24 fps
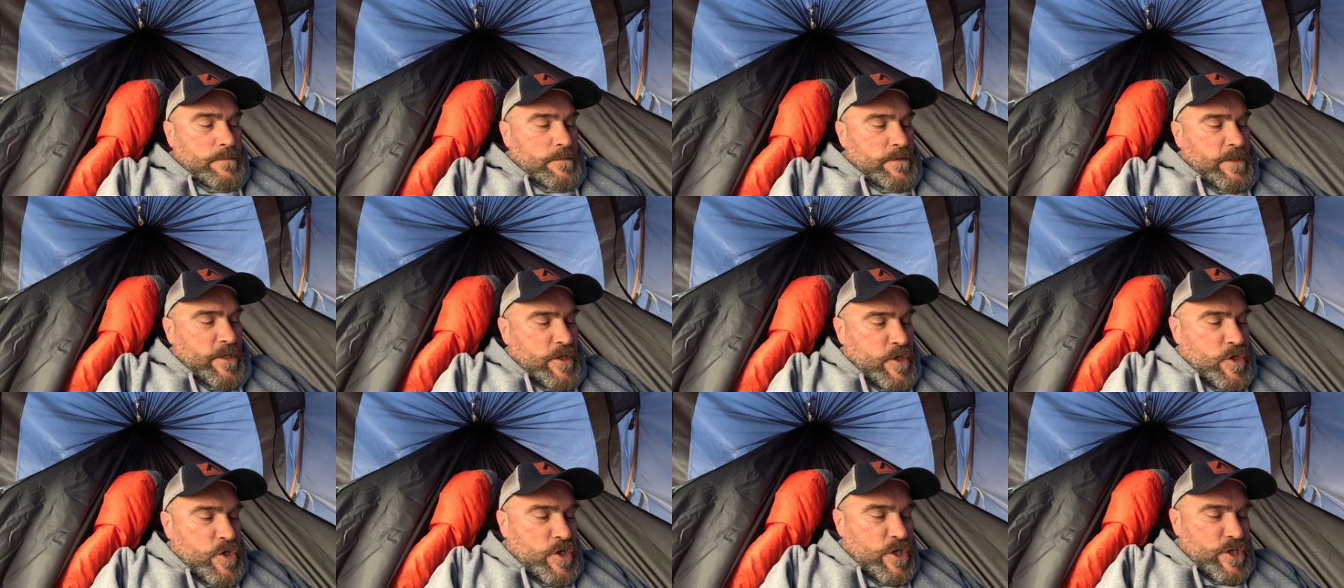
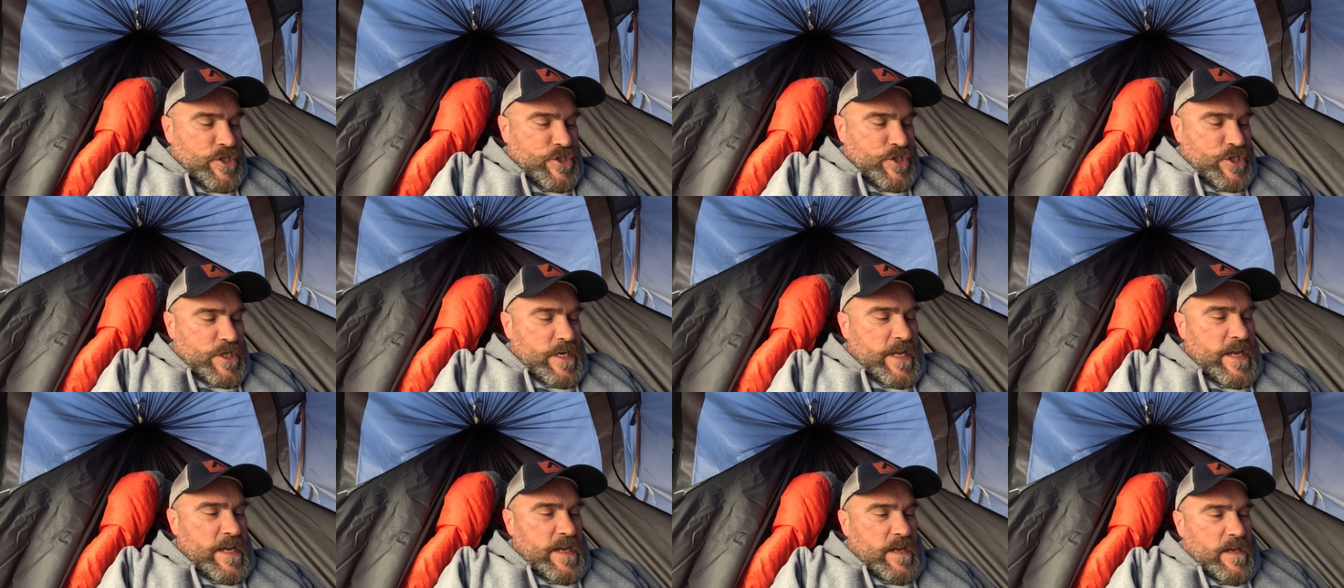the
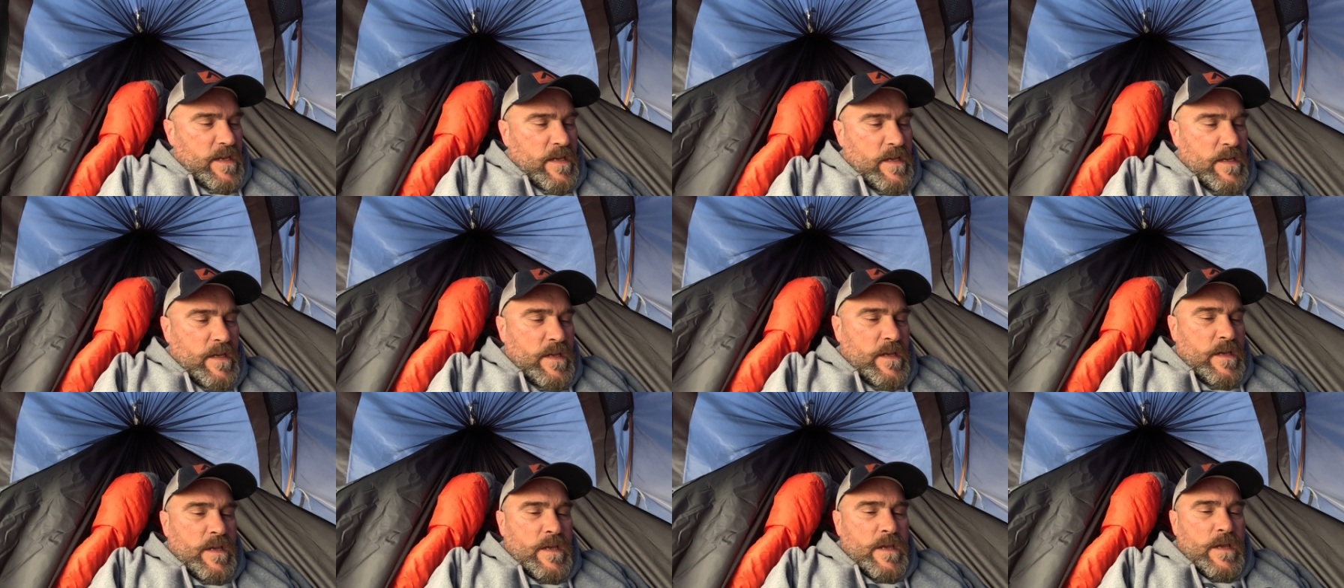cushioning
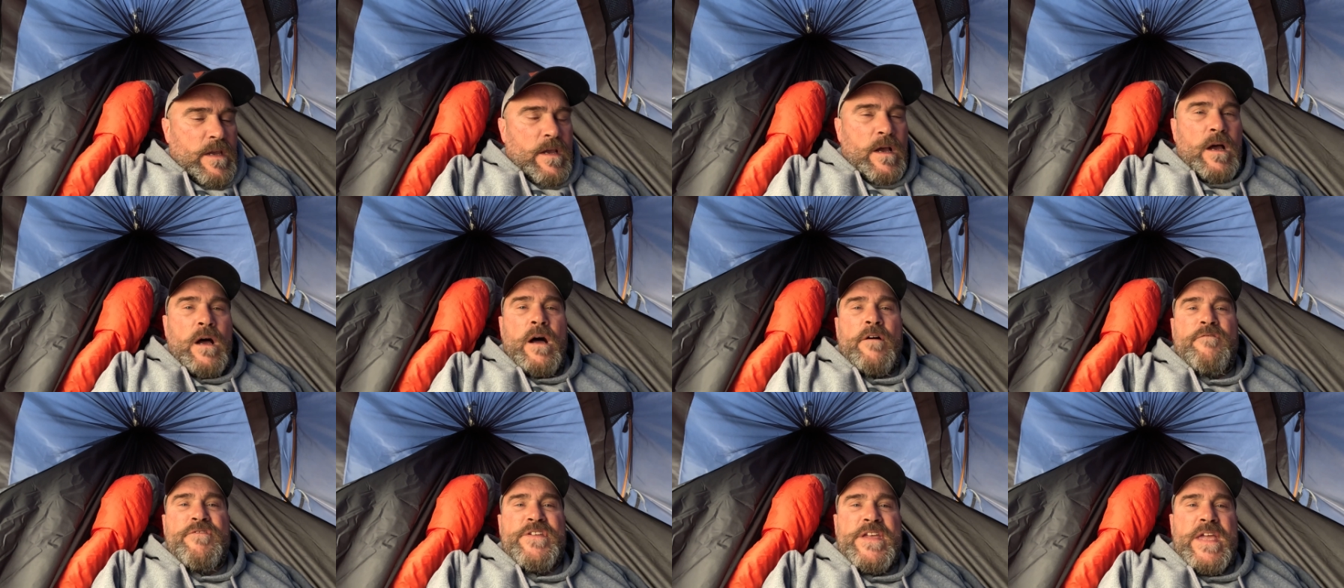
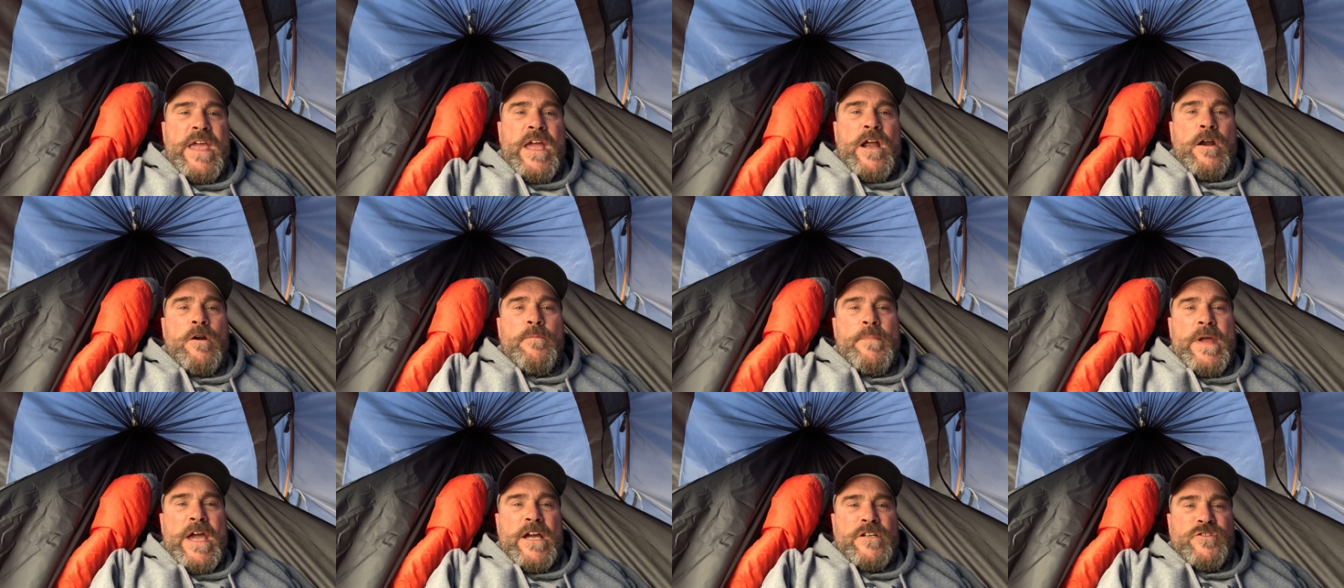of the
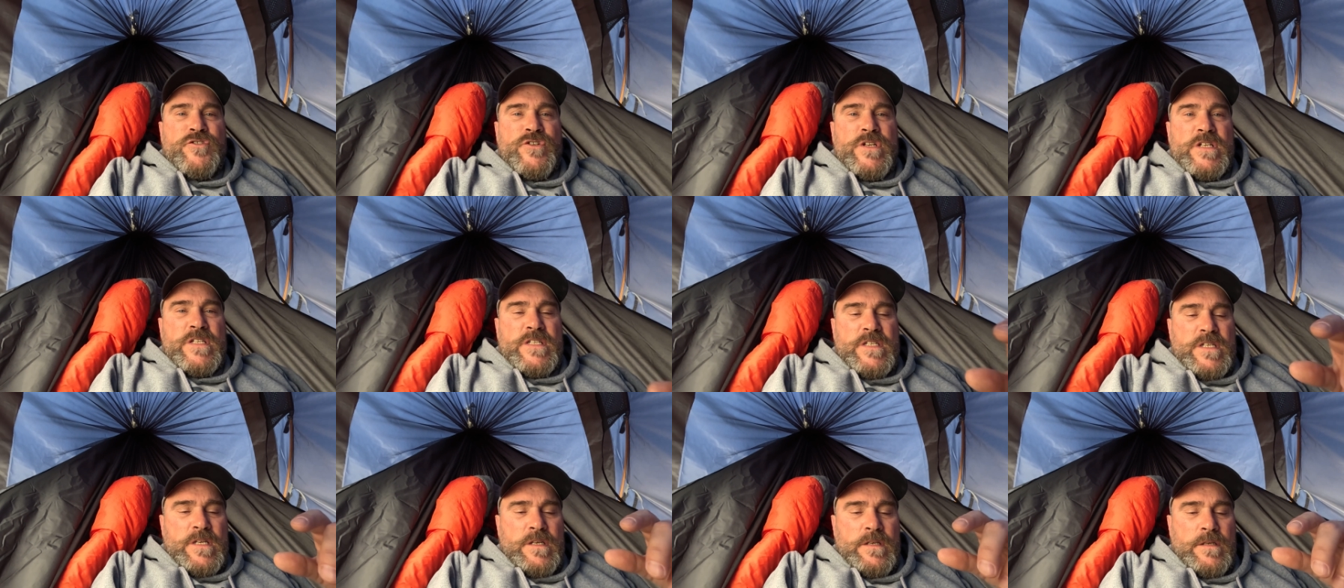air
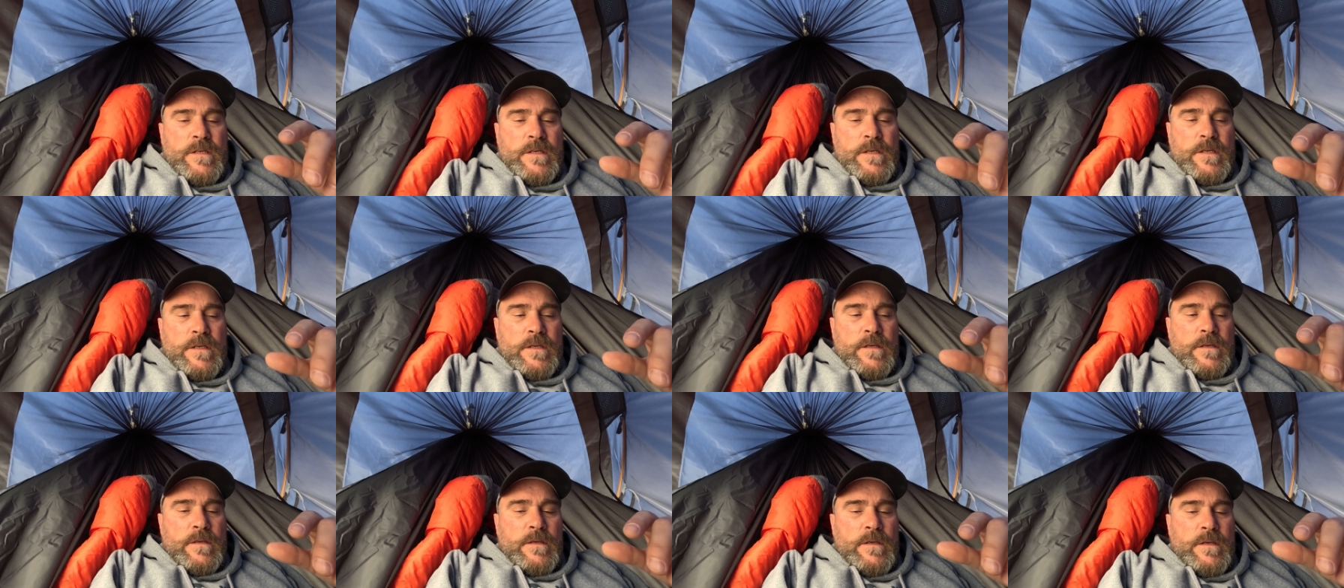mattress
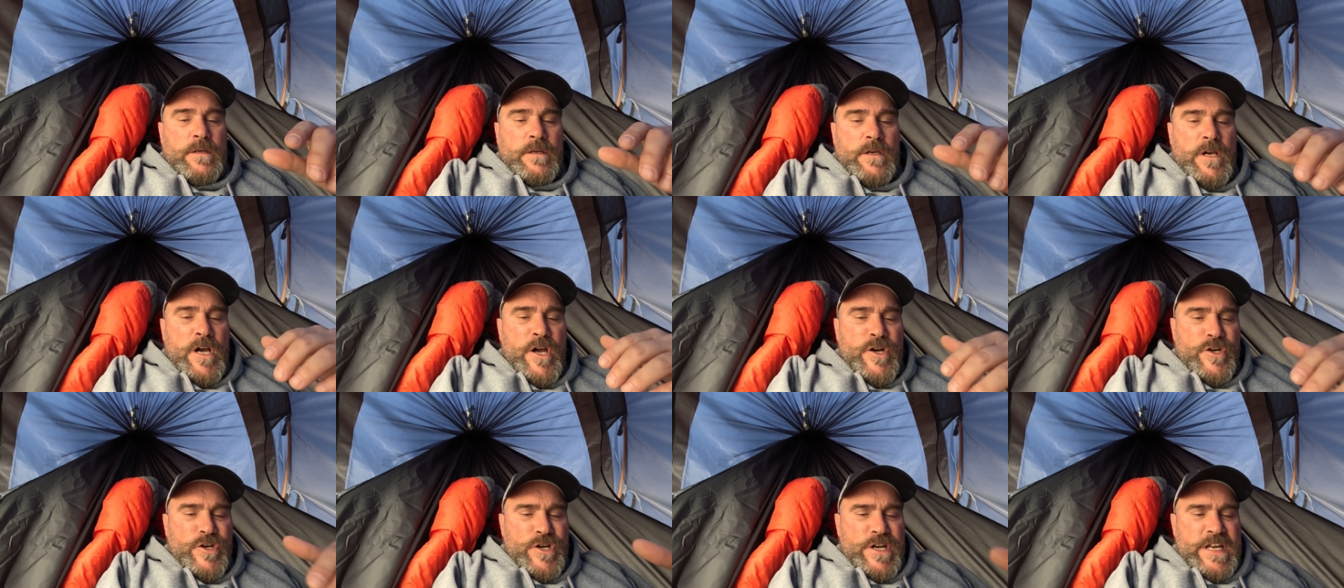
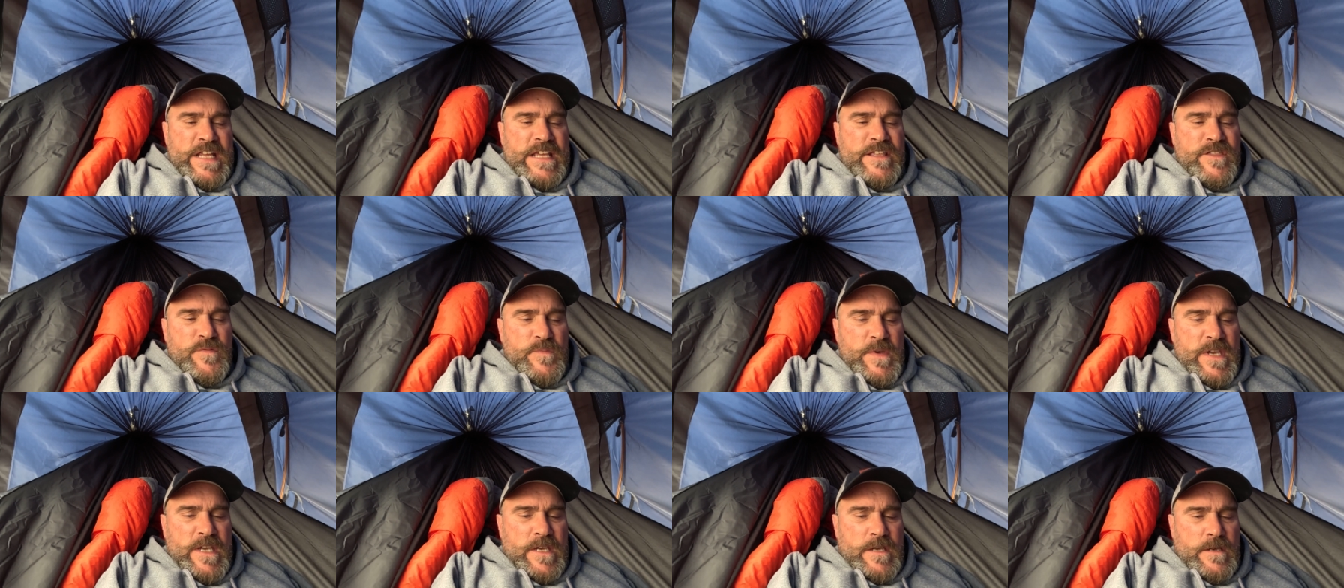
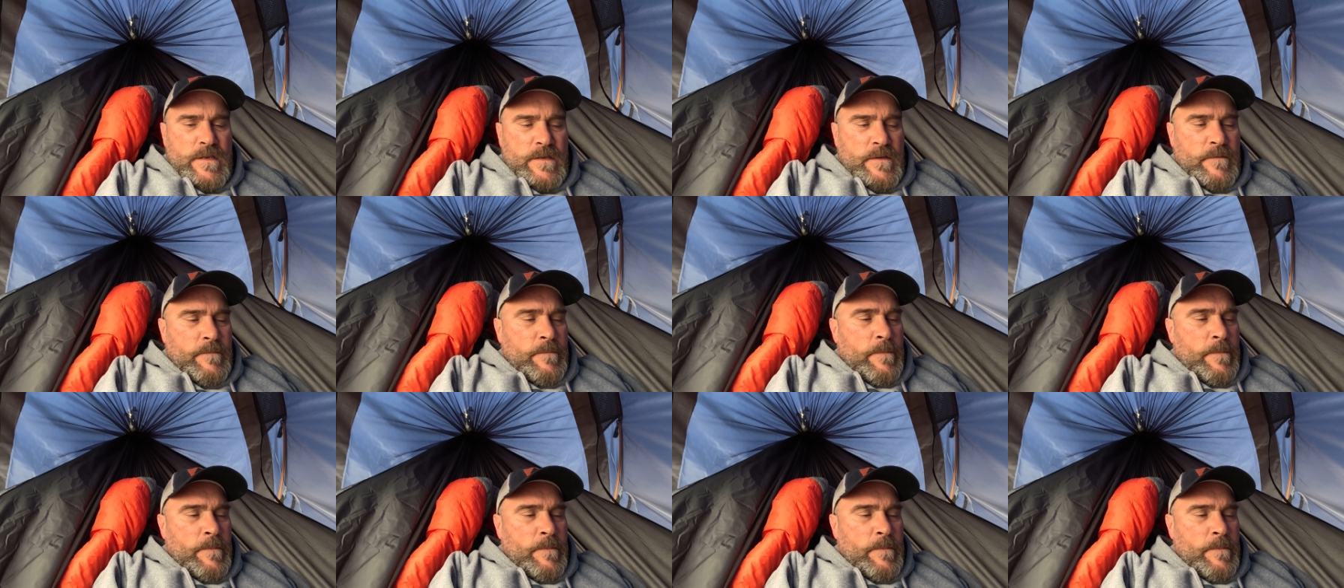underneath me.